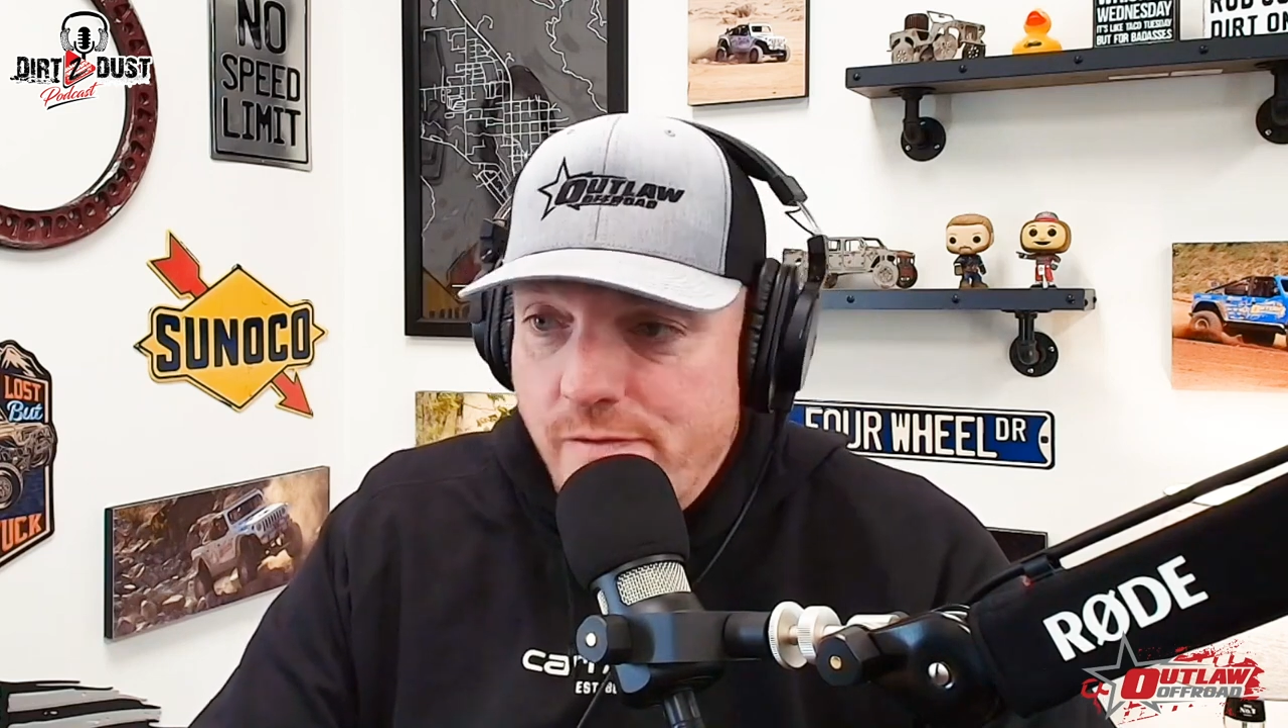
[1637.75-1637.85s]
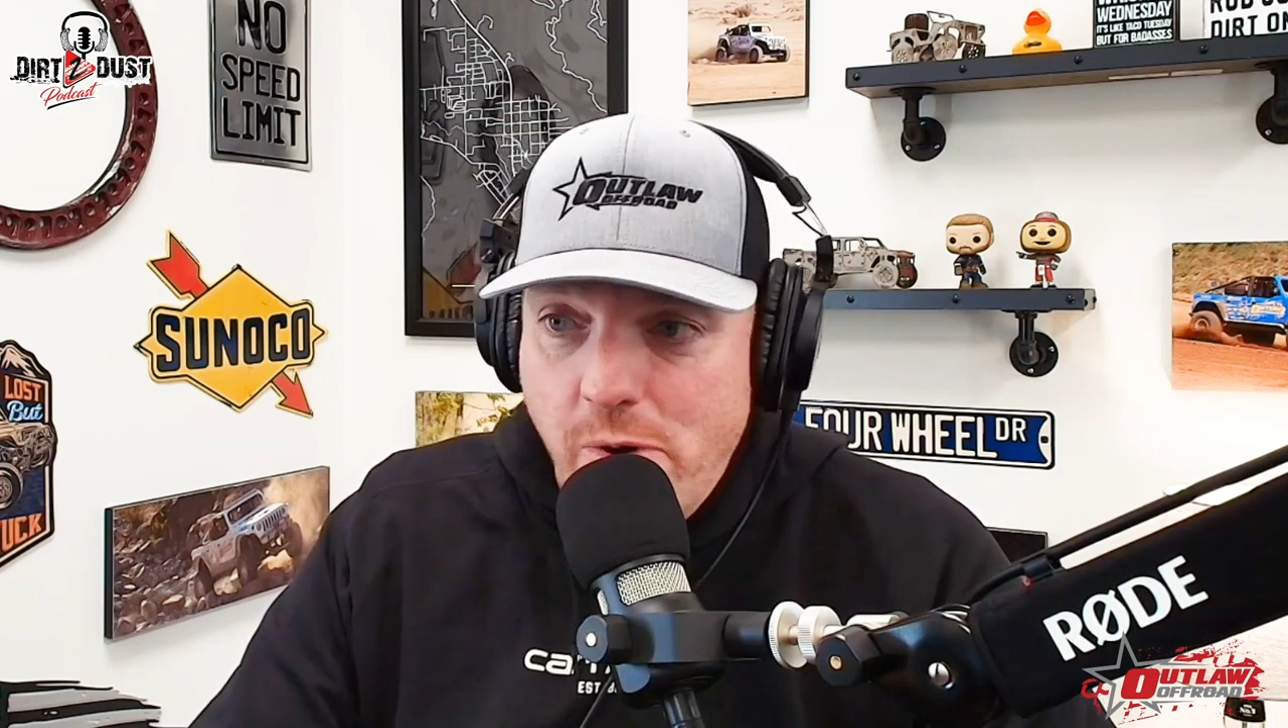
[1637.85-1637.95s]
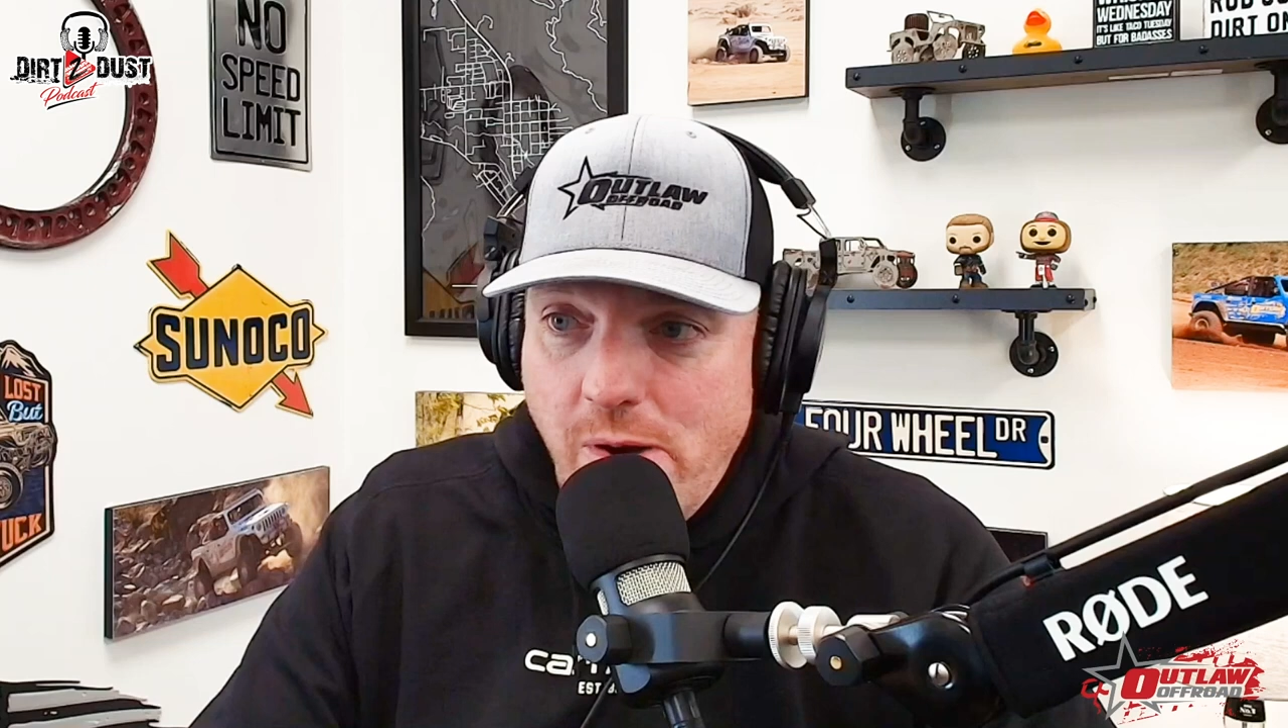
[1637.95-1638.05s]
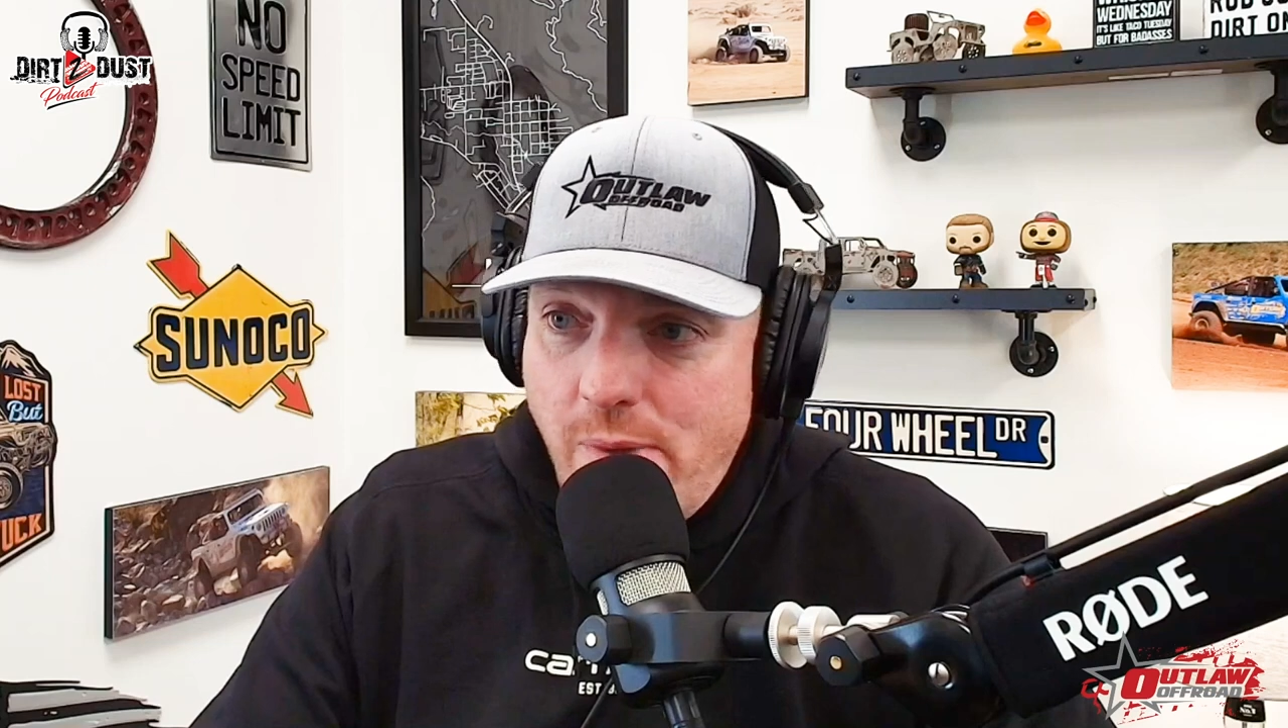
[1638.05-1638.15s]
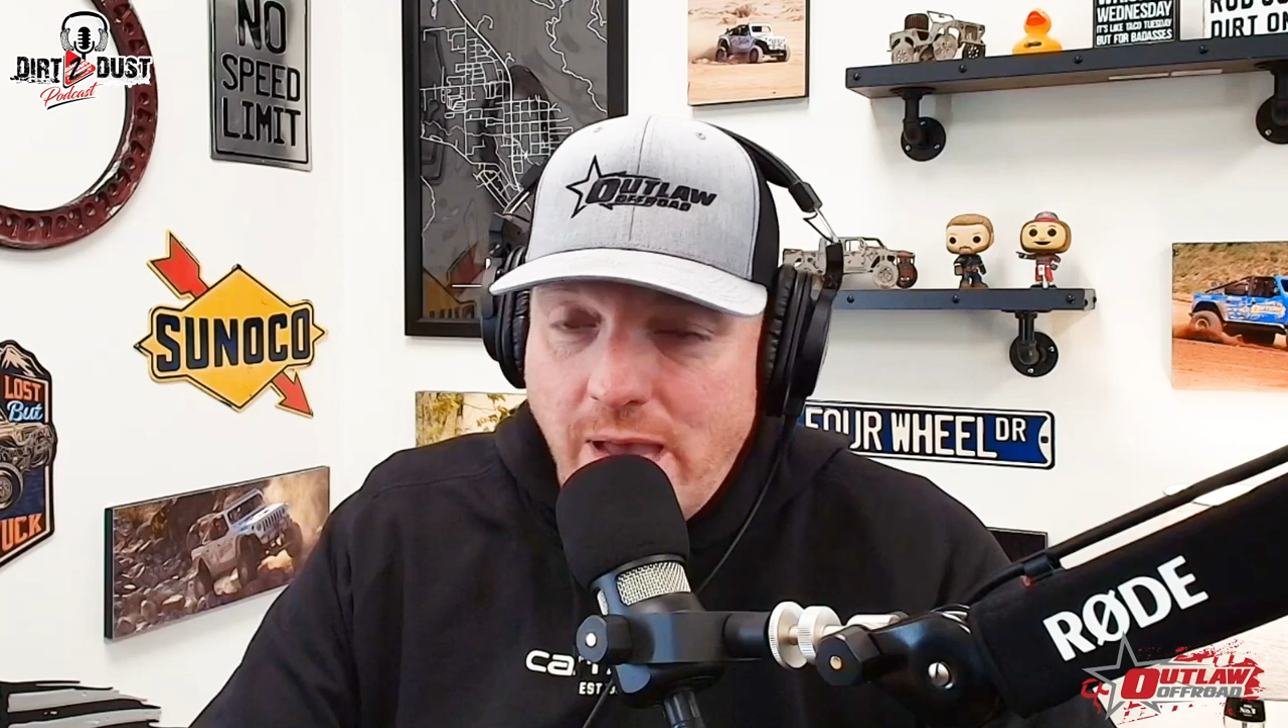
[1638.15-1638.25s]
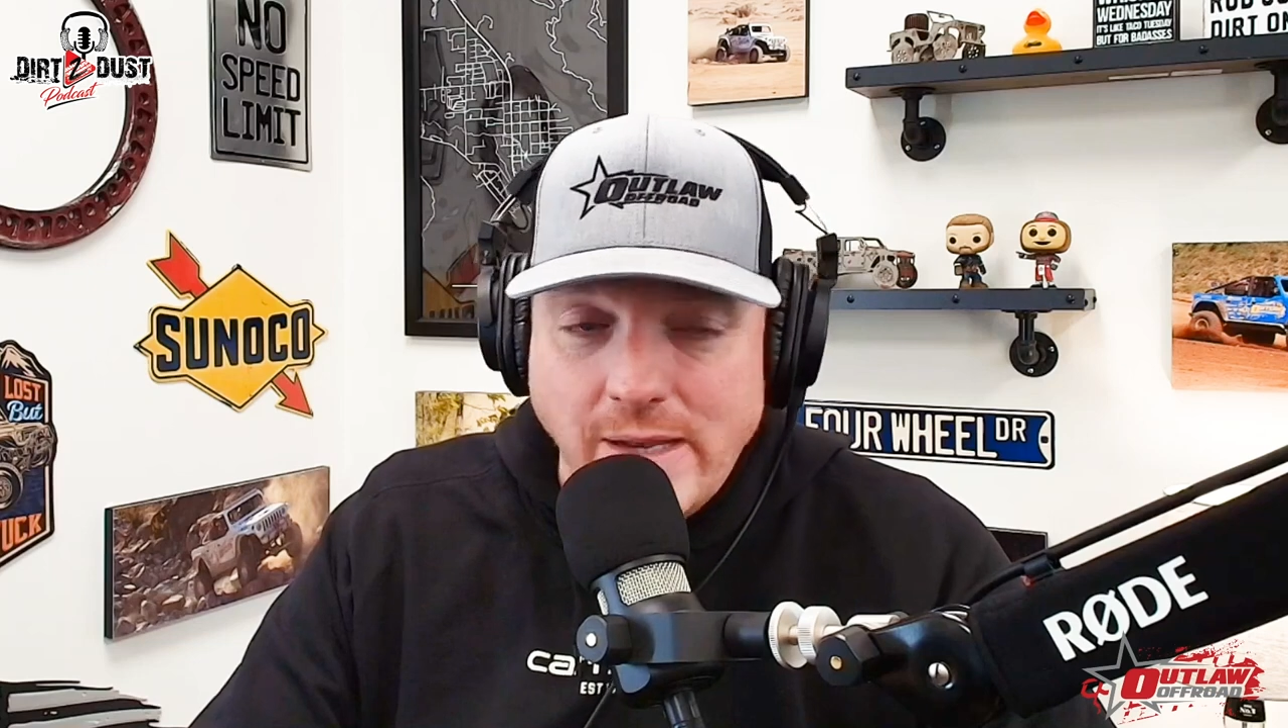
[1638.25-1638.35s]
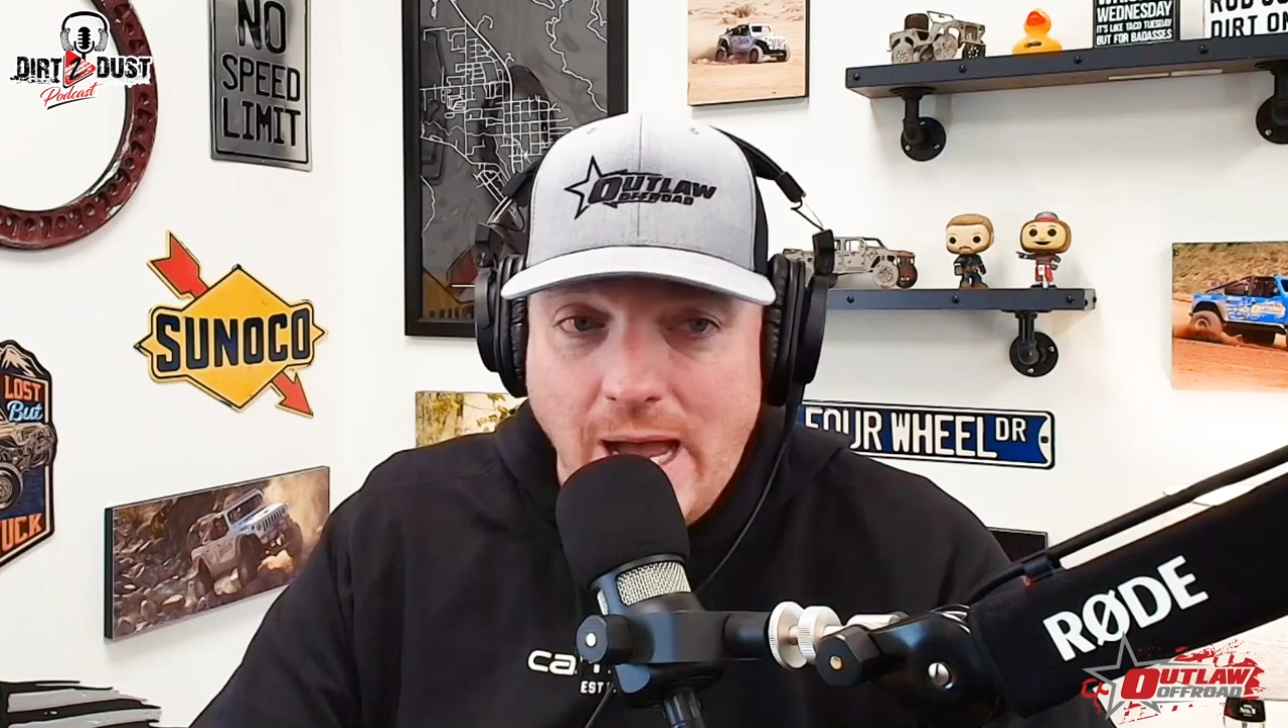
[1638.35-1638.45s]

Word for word: for it, man.